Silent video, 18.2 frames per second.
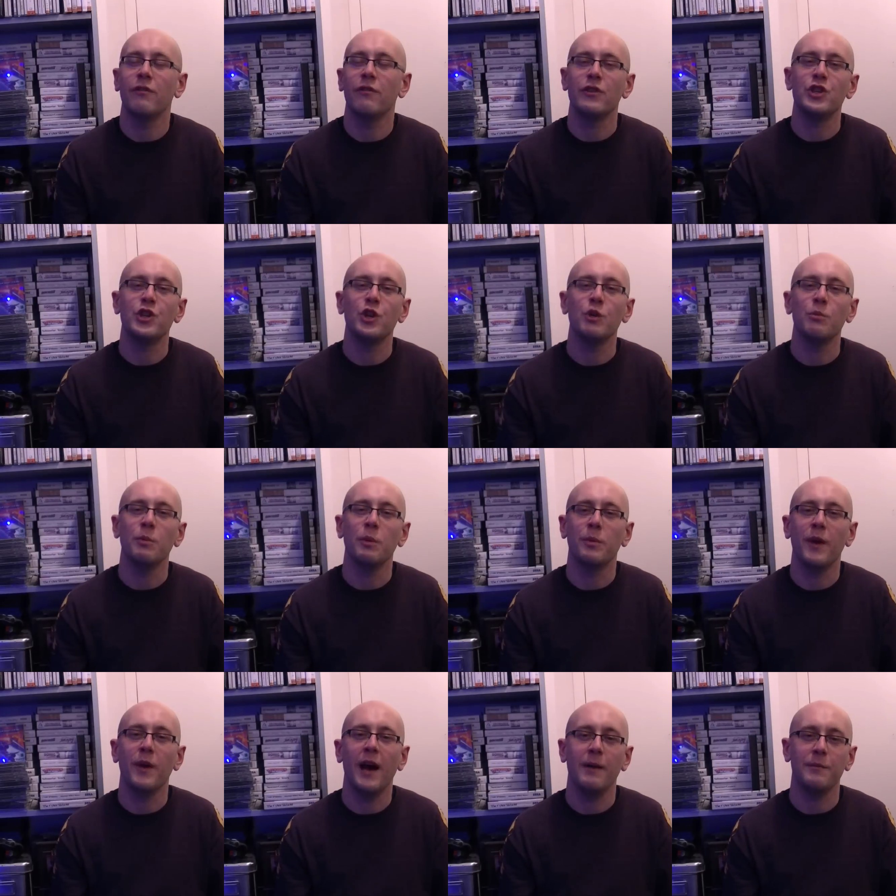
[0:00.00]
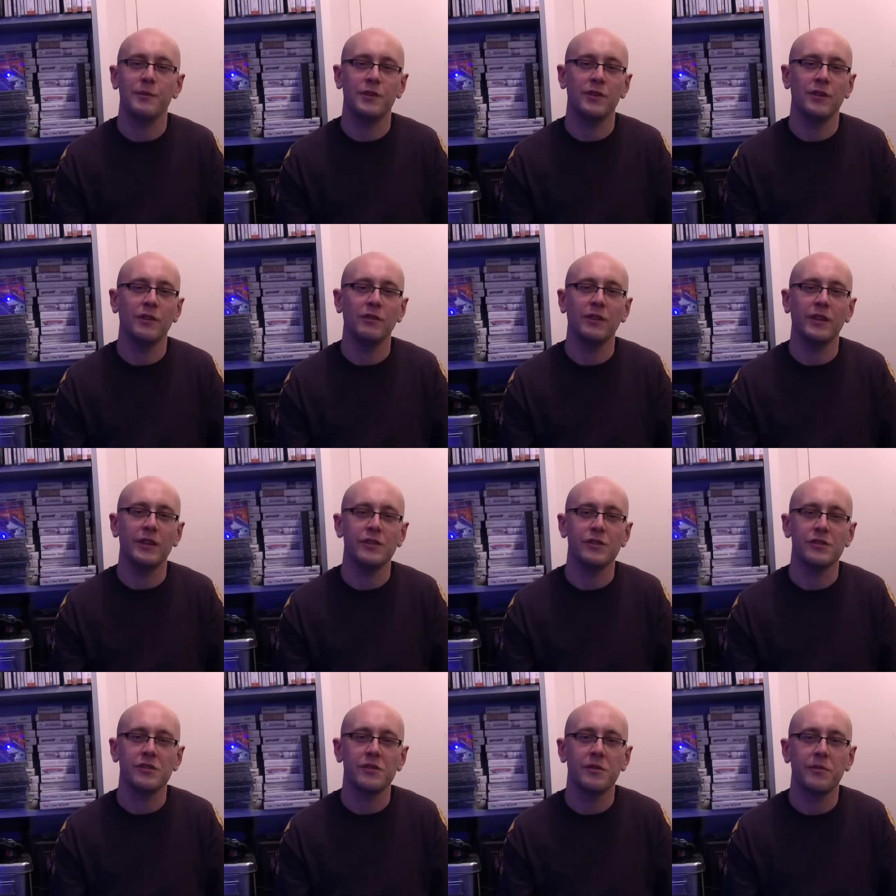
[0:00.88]
for a shoot 'em up that absolutely
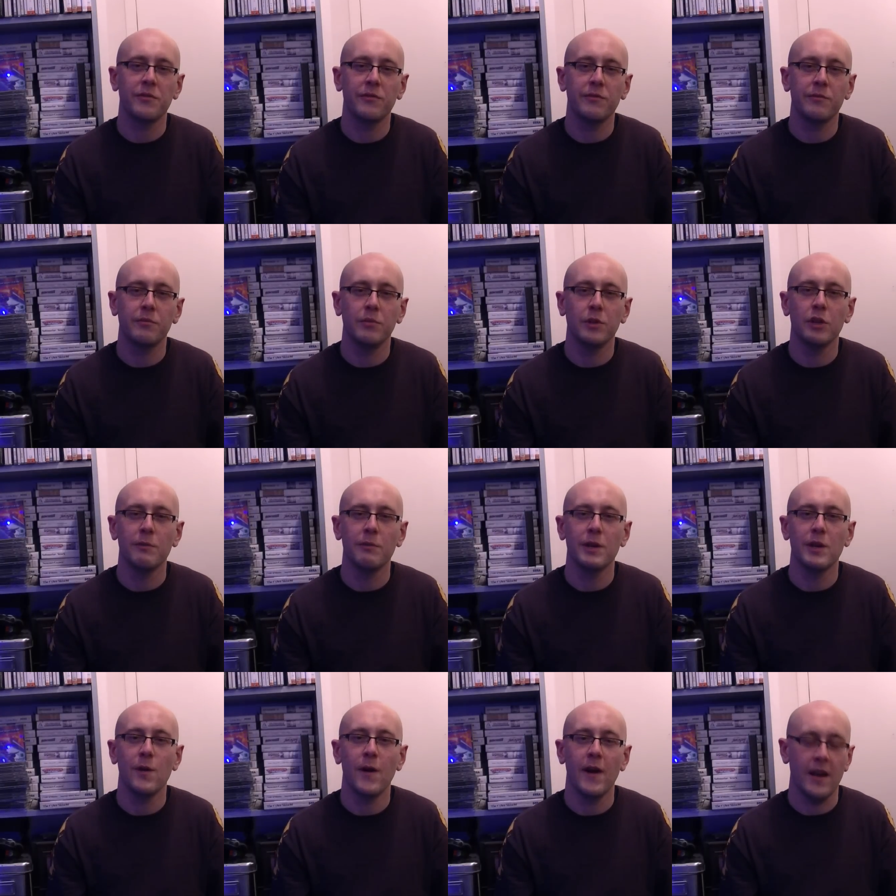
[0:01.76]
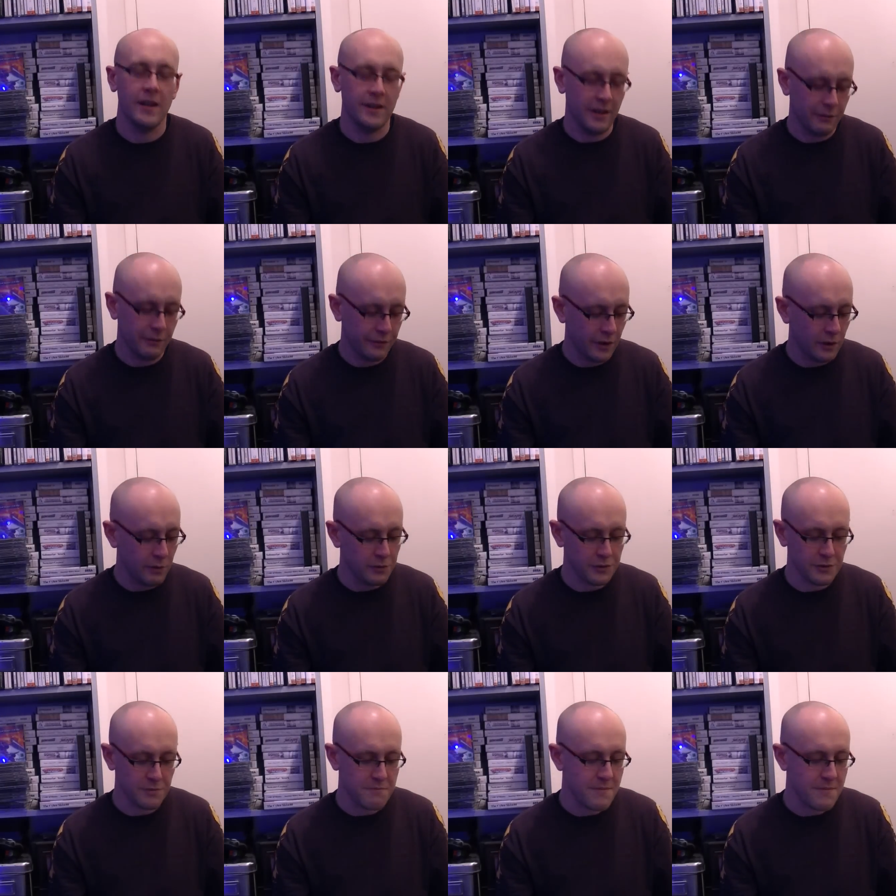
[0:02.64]
just blew me away. That I thought
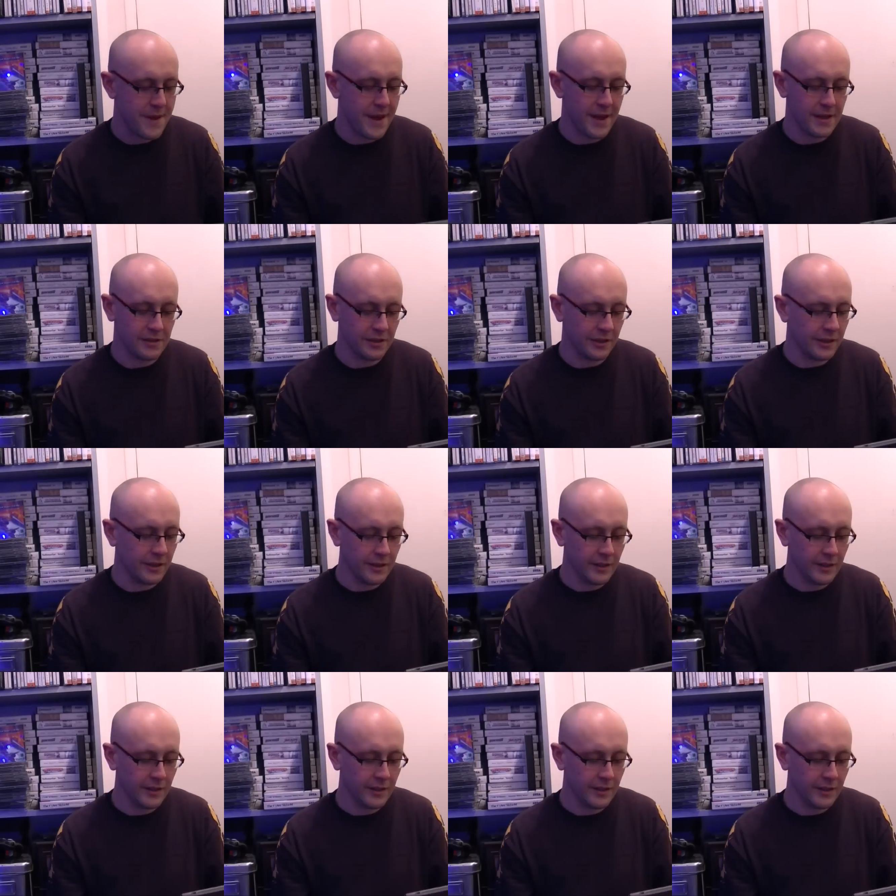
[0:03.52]
was amazing.